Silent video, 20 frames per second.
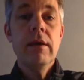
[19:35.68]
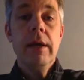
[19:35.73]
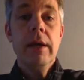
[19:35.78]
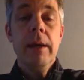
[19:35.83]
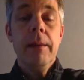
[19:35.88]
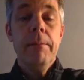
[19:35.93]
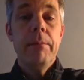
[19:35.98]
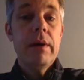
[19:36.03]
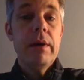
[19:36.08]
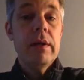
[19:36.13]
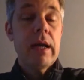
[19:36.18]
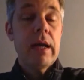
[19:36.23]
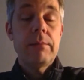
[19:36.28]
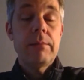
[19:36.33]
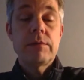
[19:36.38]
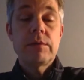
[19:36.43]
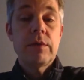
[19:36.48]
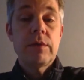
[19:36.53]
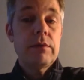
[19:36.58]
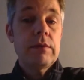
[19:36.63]
But I'm
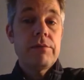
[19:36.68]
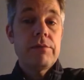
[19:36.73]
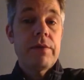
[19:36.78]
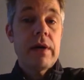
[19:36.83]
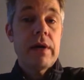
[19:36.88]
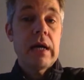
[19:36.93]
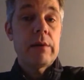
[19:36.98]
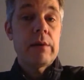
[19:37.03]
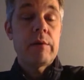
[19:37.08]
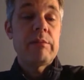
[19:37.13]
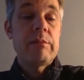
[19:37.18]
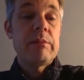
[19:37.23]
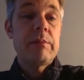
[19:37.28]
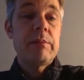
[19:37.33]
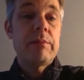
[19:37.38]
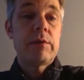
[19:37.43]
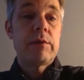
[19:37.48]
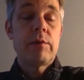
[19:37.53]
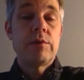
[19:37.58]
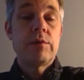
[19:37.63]
totally fine with people
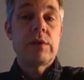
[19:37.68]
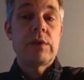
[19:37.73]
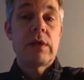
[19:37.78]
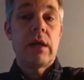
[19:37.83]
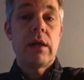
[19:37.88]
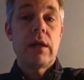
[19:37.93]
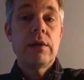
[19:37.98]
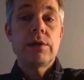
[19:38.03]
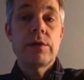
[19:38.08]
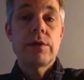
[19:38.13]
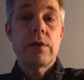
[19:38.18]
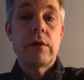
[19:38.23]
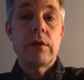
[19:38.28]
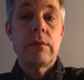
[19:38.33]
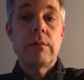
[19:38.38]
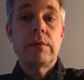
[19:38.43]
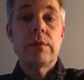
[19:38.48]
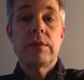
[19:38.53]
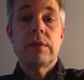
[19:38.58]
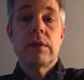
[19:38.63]
using other
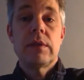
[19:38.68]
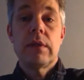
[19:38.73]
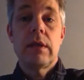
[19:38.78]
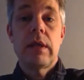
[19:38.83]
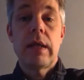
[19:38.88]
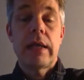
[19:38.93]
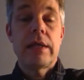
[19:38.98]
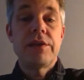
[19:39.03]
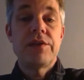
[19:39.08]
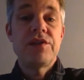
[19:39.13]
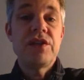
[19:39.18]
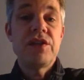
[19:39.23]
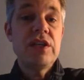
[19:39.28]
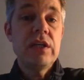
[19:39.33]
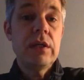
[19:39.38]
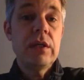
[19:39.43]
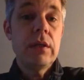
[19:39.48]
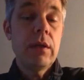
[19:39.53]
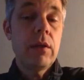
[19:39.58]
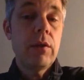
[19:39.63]
terms, like
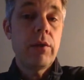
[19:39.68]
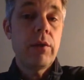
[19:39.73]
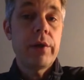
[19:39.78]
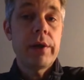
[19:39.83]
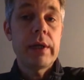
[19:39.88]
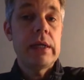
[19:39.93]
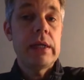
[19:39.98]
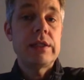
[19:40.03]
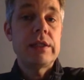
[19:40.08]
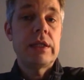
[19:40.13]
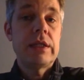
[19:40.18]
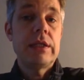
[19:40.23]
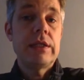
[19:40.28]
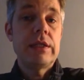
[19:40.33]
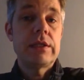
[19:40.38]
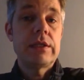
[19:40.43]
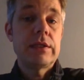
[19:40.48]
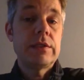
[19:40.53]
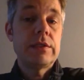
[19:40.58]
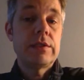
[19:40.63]
teal
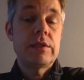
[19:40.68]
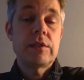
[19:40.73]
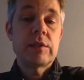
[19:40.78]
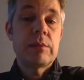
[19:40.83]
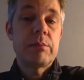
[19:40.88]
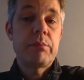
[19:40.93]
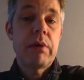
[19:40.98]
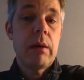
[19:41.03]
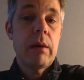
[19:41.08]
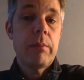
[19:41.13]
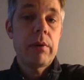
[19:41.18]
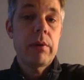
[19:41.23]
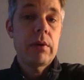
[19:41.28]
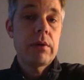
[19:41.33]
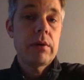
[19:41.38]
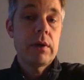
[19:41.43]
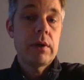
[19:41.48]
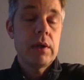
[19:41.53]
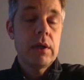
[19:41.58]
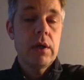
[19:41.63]
organizations is a
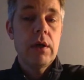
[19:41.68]
popular